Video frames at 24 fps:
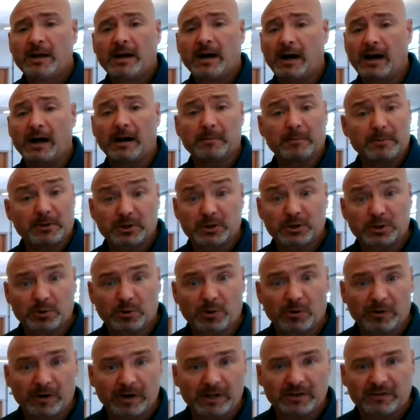Mrs.
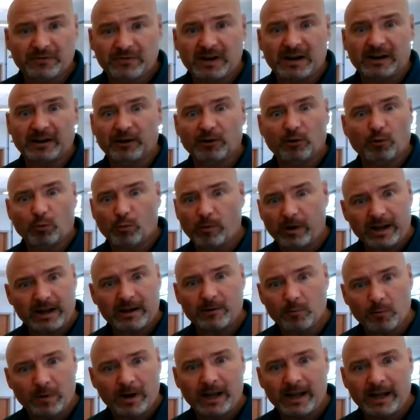Doherty's found a
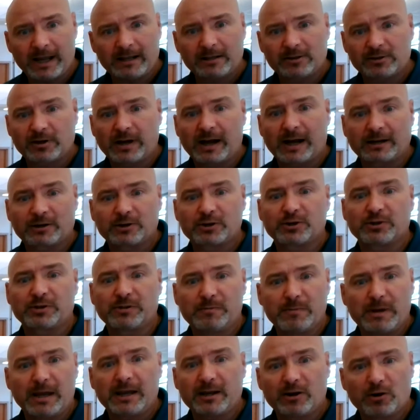great way to actually
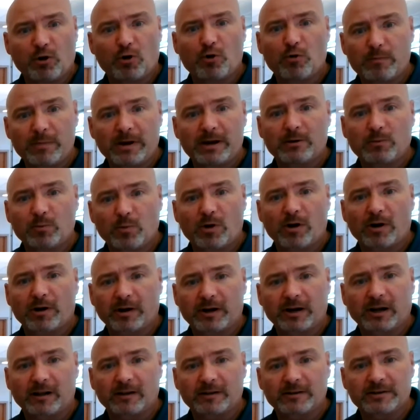make homemade
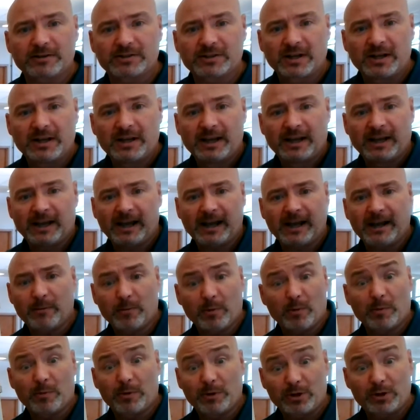watercolors. And
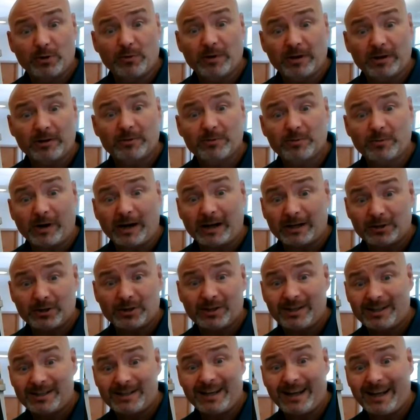what we're doing is we're
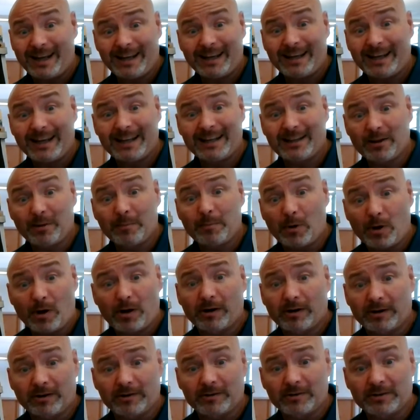actually taking the
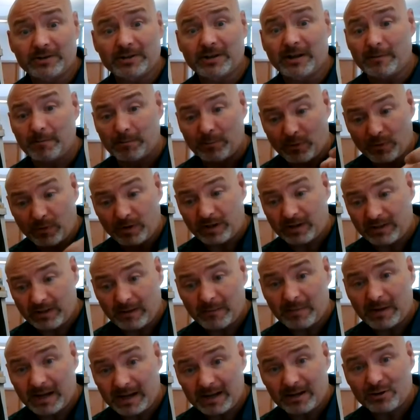markers and putting
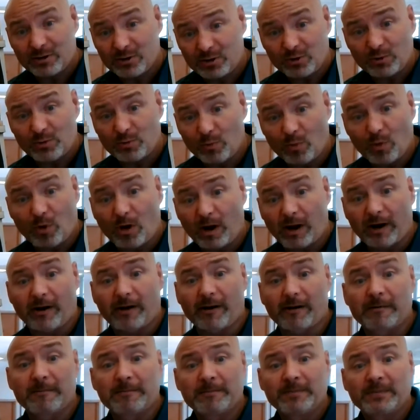them into
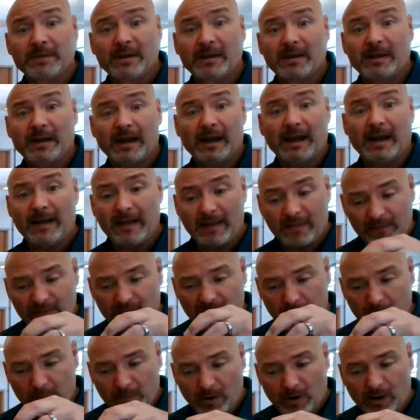water, and the
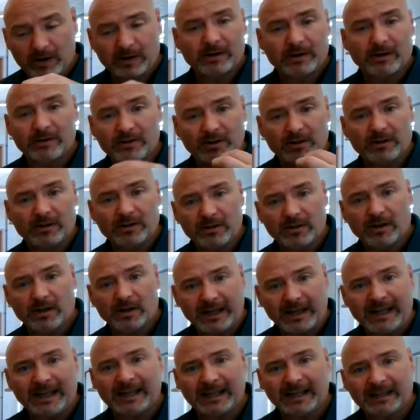marker, the
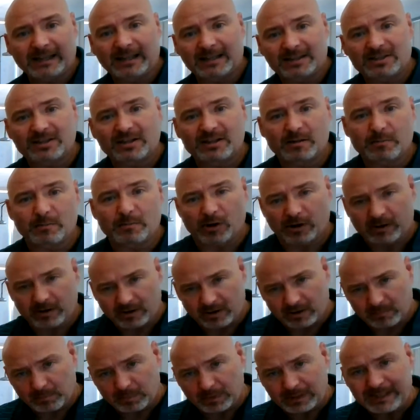ink that's in the
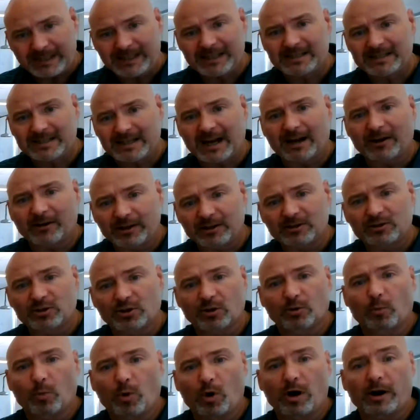marker bleeds out into
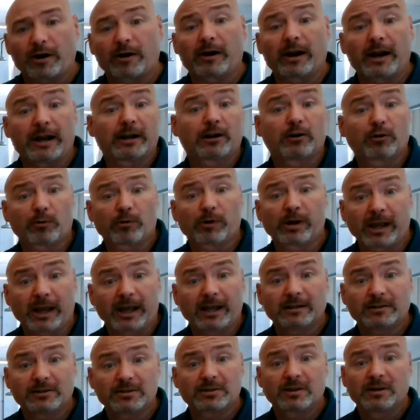the water and
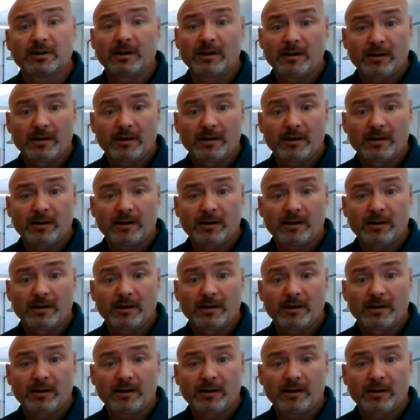creates